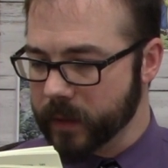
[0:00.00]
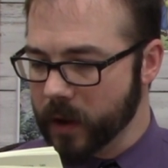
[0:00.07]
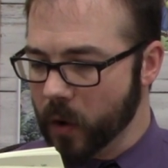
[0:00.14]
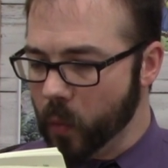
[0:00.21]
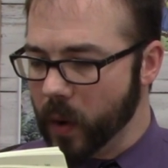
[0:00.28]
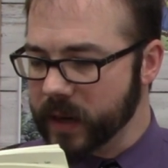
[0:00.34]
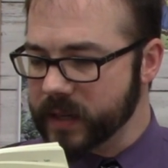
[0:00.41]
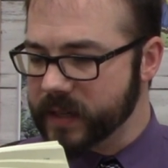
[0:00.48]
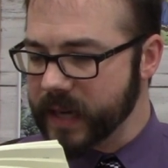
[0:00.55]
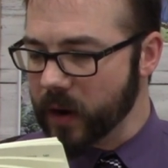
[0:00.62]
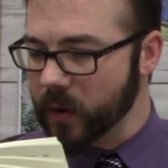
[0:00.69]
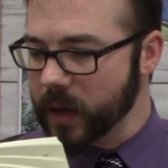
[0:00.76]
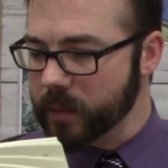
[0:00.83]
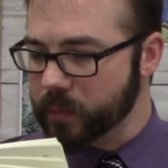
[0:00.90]
what
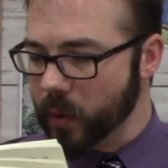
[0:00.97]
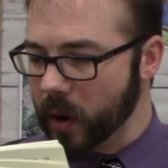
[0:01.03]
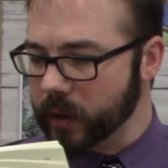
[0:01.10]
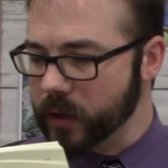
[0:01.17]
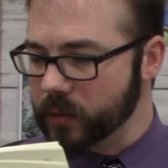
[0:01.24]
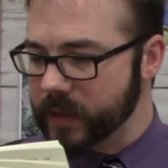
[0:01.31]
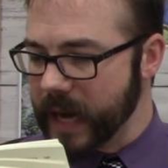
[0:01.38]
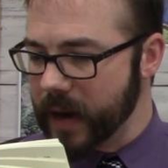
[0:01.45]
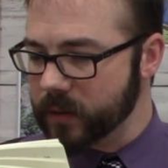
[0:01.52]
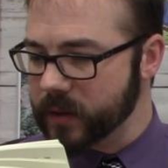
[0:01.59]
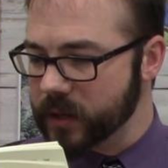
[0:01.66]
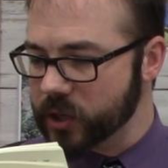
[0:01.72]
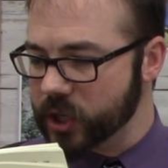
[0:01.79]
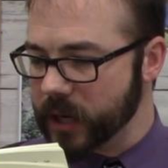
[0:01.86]
daring brought you down
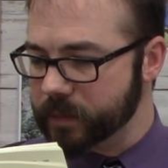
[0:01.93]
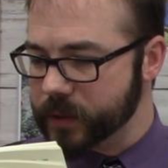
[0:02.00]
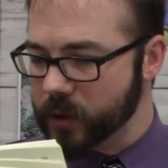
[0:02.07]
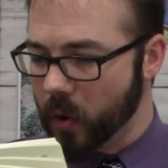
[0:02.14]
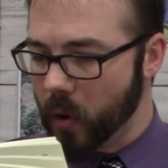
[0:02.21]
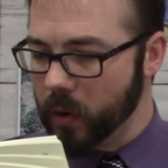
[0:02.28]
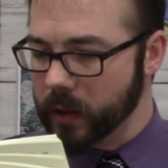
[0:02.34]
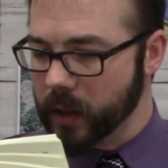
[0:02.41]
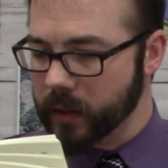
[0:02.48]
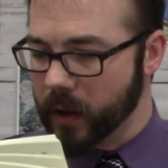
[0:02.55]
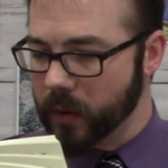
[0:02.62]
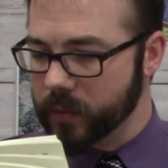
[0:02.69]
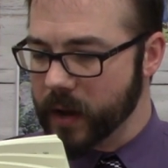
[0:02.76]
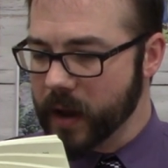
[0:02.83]
to the ships all
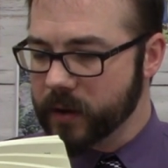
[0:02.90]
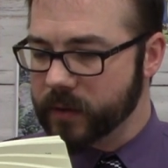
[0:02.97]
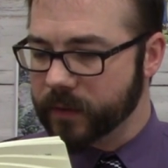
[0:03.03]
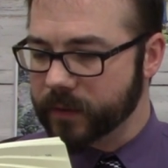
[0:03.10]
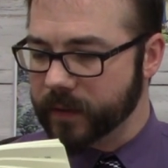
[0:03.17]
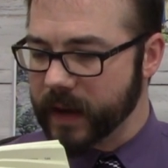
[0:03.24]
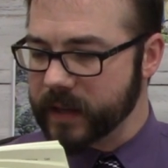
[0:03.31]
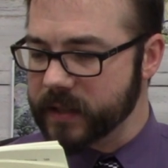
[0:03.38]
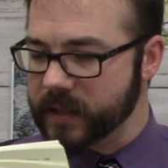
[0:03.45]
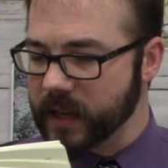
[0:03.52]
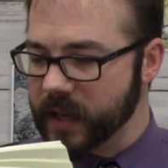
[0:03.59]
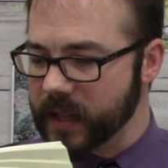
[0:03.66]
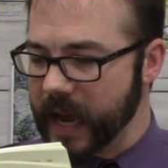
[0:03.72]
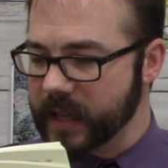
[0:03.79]
alone to face
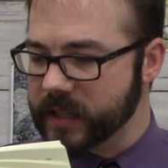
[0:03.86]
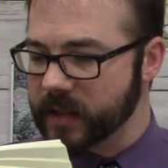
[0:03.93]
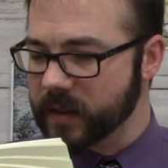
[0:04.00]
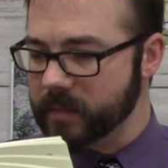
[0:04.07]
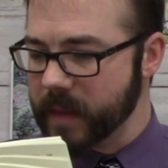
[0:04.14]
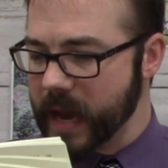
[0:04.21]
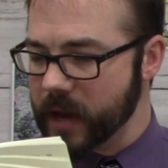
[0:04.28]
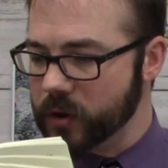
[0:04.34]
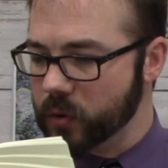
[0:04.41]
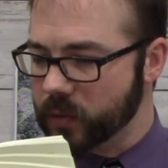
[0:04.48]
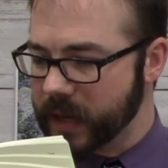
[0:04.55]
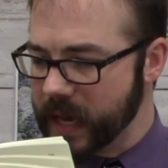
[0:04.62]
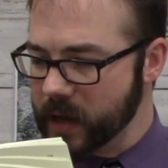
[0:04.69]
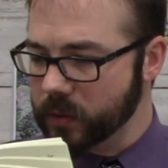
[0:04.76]
the glance of the man
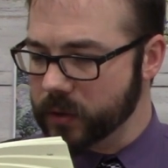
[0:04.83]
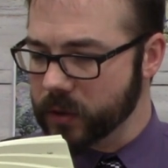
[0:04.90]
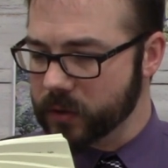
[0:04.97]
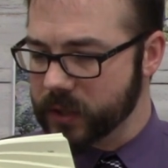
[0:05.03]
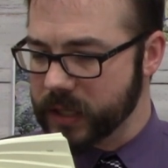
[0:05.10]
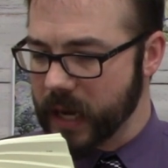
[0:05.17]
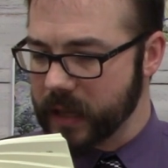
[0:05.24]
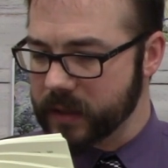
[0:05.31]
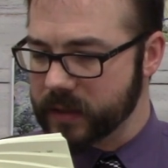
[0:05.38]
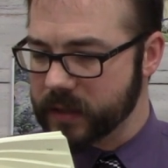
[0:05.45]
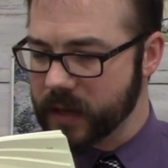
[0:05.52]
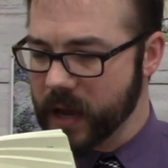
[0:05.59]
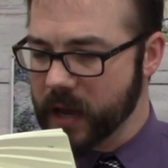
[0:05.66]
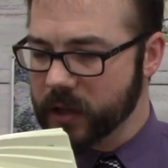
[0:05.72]
who killed your
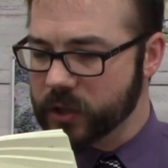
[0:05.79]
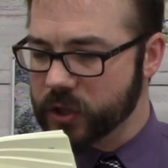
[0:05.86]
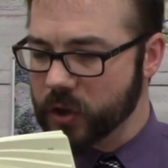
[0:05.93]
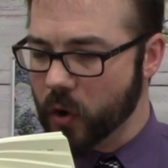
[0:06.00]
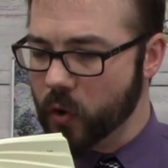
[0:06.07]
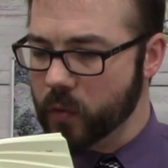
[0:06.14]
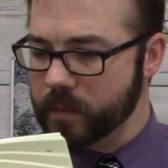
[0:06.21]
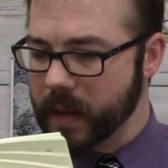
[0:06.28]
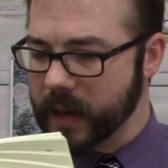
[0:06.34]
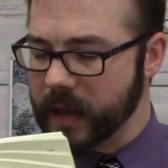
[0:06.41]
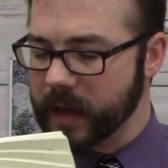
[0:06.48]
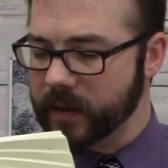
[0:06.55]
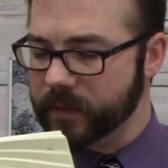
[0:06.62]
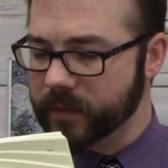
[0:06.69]
sons, so
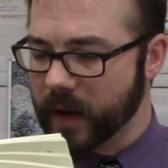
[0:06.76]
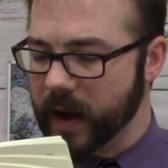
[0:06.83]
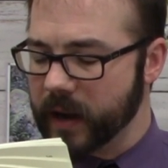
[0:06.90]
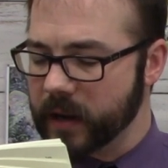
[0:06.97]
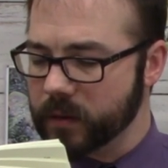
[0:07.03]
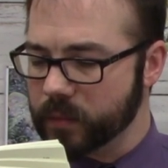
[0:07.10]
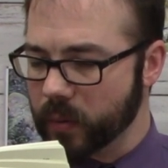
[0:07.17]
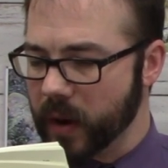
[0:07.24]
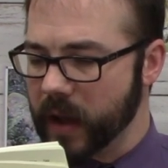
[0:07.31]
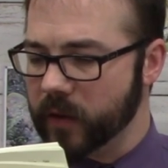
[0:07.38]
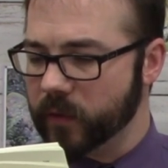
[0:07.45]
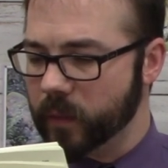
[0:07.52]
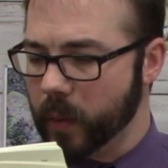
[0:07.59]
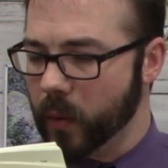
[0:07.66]
many fine,
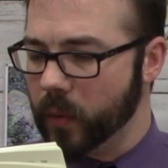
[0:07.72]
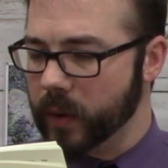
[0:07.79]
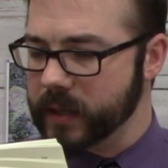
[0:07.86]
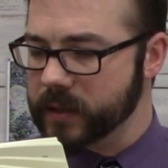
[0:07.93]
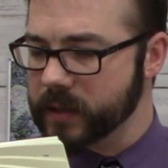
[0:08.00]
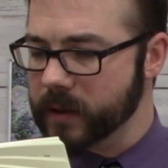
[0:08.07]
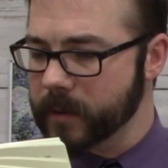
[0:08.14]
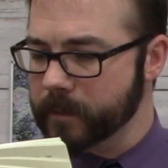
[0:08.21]
brave boys?